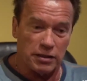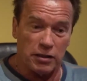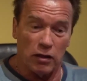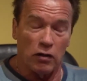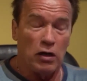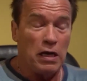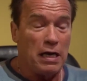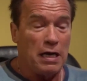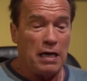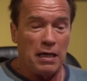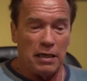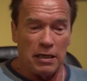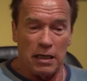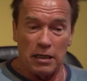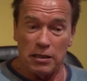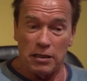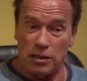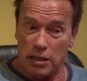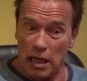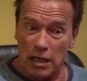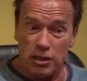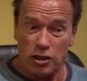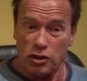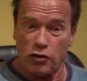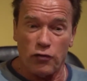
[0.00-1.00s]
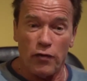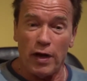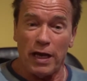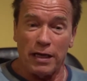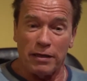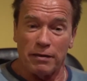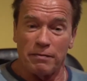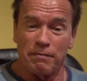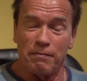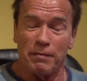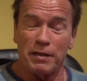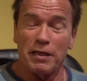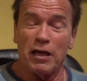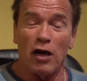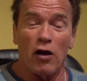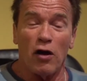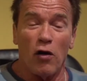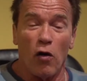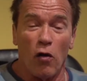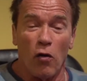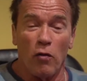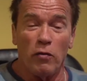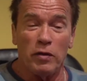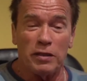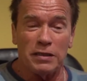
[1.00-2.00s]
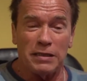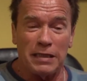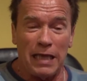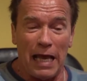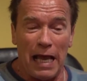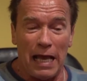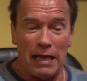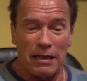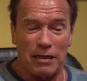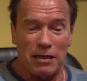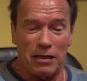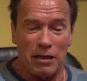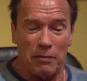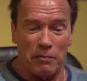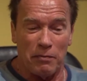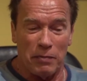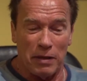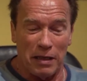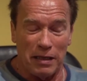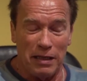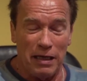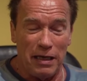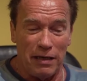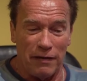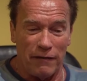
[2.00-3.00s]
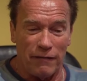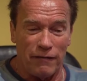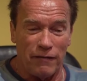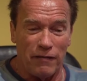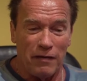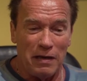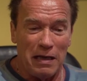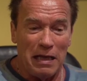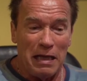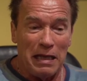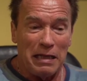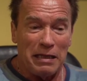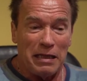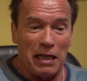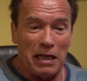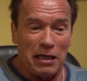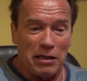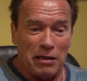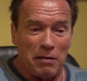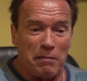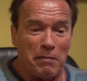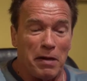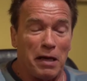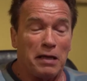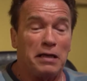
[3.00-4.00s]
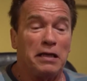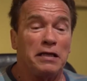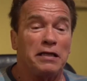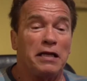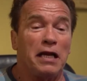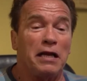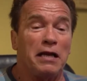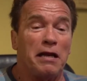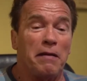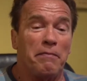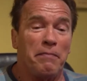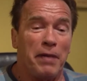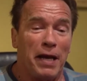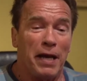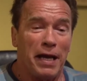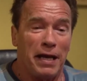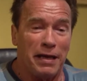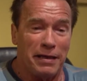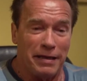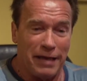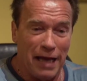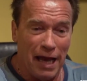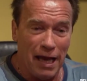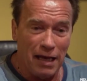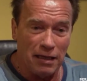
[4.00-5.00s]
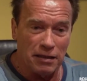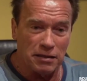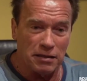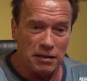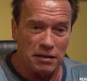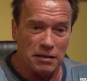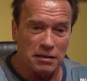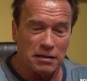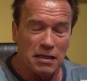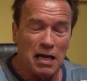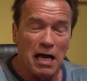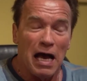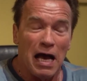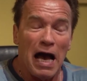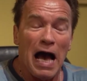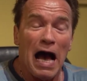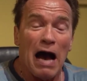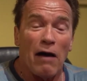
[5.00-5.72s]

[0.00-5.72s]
So that's great. But I always had the belief that the money that I pay in taxes,